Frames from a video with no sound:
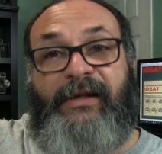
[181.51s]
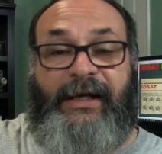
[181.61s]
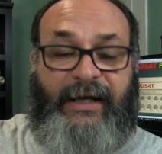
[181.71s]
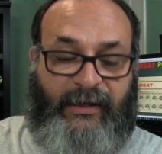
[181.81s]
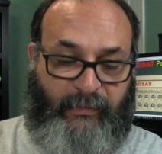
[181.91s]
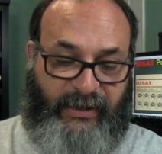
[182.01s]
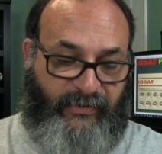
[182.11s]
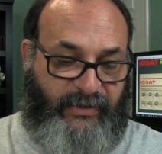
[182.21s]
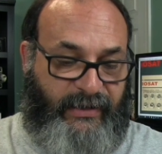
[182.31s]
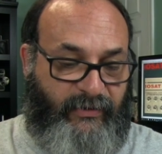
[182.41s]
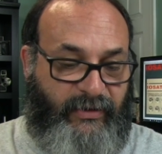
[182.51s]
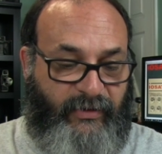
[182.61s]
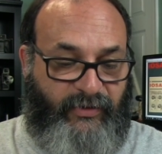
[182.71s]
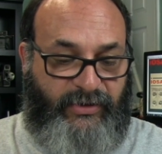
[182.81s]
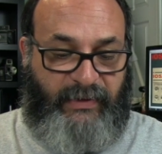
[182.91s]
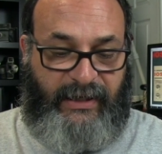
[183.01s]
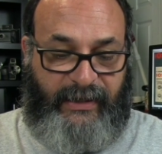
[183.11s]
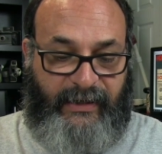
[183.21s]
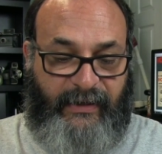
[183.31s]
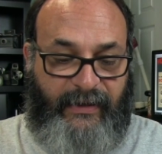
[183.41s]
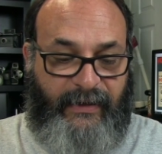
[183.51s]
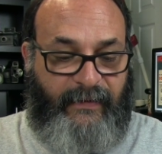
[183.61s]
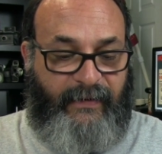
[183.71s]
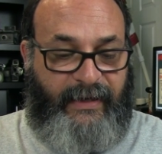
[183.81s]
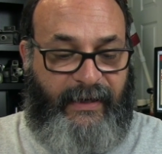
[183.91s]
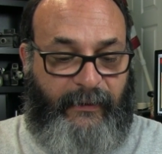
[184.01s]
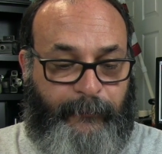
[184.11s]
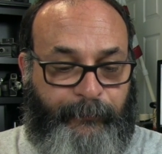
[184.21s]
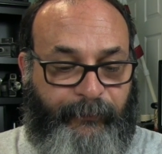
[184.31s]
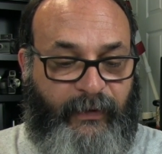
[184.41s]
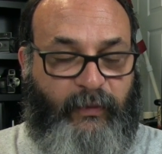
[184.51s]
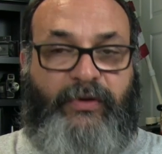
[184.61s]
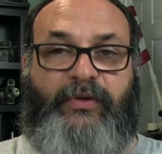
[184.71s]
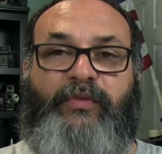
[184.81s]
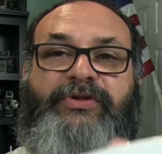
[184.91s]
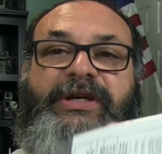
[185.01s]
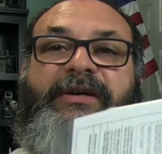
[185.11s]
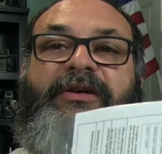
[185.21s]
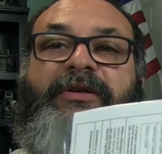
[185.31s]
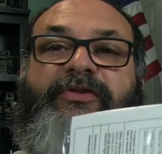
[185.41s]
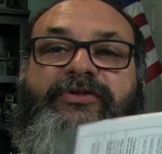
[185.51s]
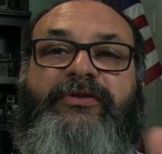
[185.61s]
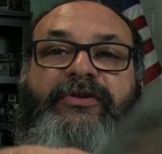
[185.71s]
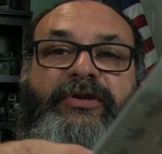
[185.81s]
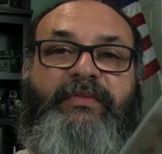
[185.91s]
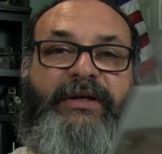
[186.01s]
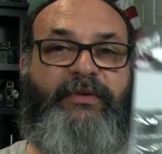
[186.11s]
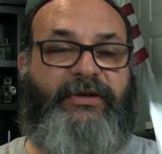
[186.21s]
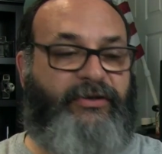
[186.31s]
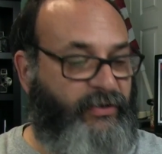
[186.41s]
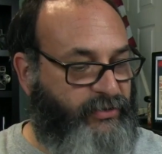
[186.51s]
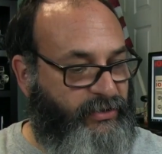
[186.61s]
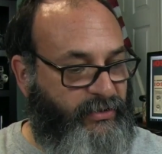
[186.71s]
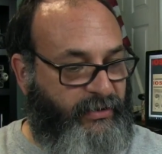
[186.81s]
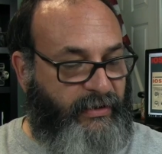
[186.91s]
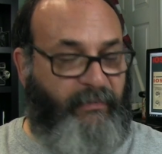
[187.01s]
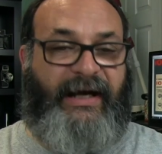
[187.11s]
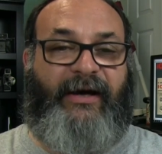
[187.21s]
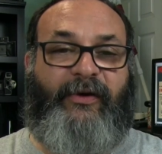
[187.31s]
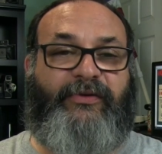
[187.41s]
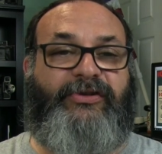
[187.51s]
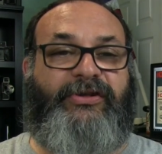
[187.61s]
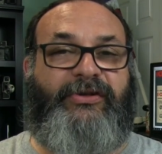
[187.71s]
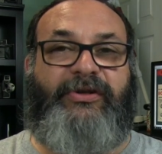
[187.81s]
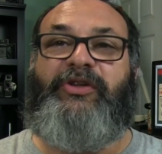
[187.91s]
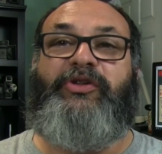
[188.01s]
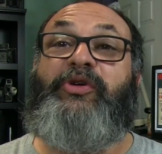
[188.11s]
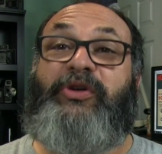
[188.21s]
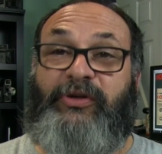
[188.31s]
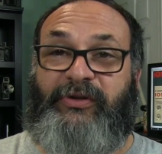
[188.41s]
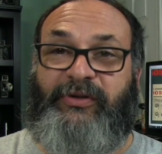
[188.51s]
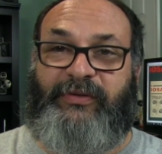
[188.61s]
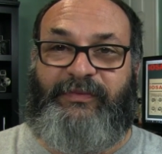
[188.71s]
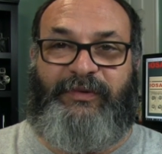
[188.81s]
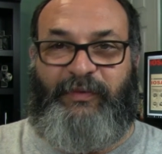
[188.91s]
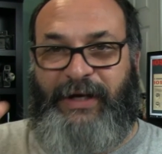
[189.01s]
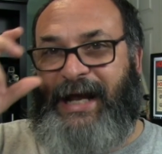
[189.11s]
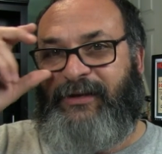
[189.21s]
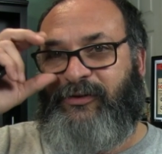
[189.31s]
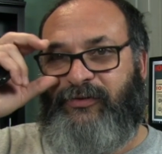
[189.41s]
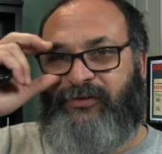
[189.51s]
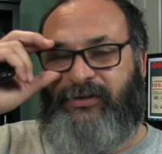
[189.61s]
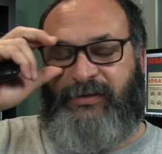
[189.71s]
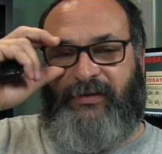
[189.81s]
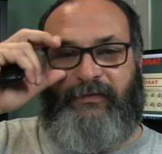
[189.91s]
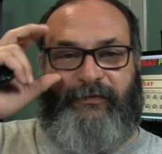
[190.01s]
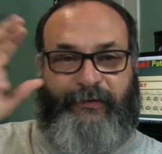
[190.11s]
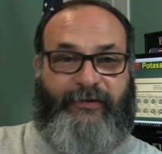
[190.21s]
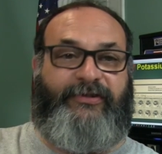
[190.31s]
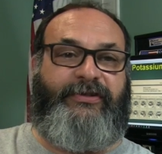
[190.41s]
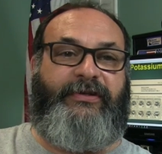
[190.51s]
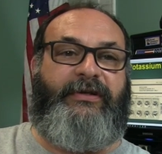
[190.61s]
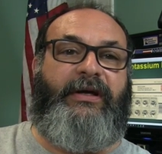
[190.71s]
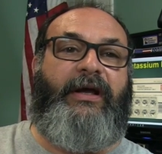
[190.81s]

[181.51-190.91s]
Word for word: that had a meltdown close by. Now, we'll take a closer look, but I want to talk to you about nuclear reactors first.